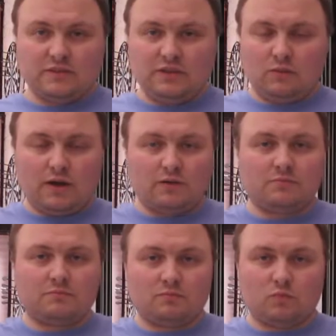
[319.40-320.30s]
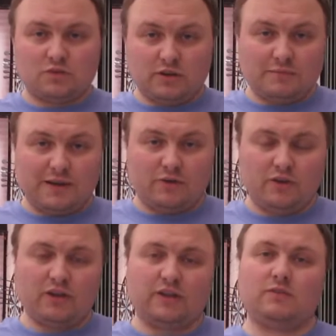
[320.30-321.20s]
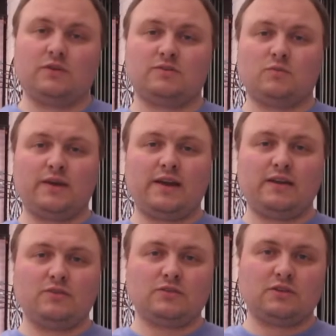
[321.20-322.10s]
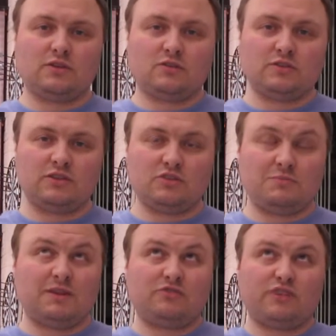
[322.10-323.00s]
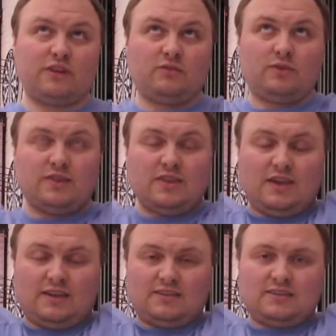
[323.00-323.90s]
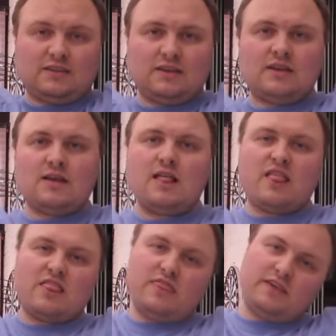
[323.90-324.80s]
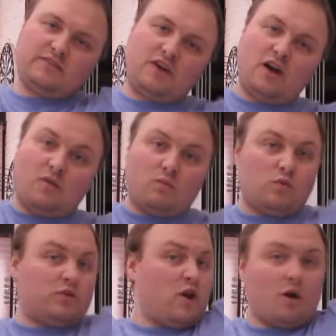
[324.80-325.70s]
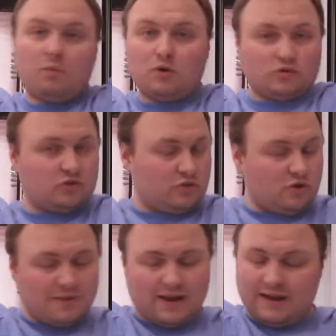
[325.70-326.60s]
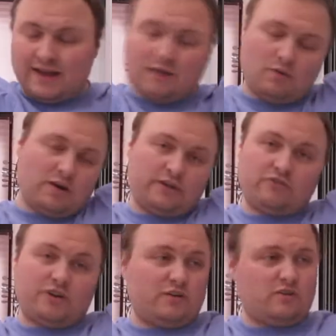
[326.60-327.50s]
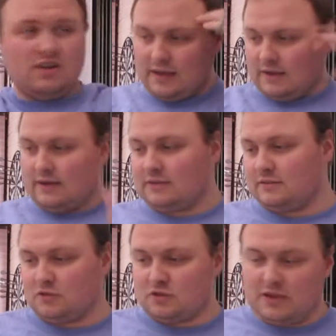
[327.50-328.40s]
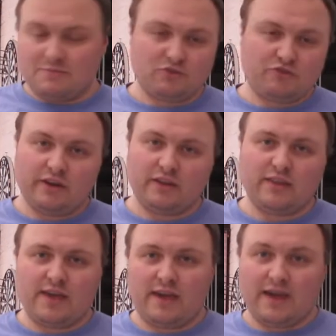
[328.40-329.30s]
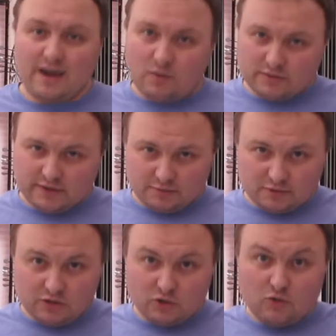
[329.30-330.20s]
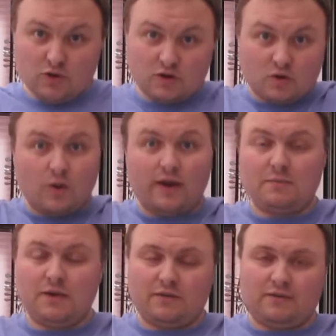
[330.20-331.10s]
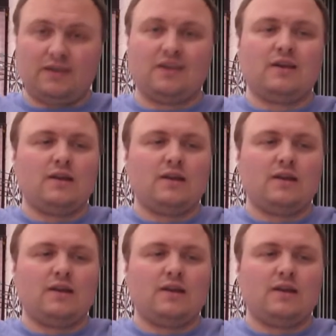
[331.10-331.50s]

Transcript: See, what I was on about earlier was when I used to go to the gym and I tried doing this, this arm would not push no matter how hard I tried. And as I've just demonstrated there, I was able to do quite a bit of it.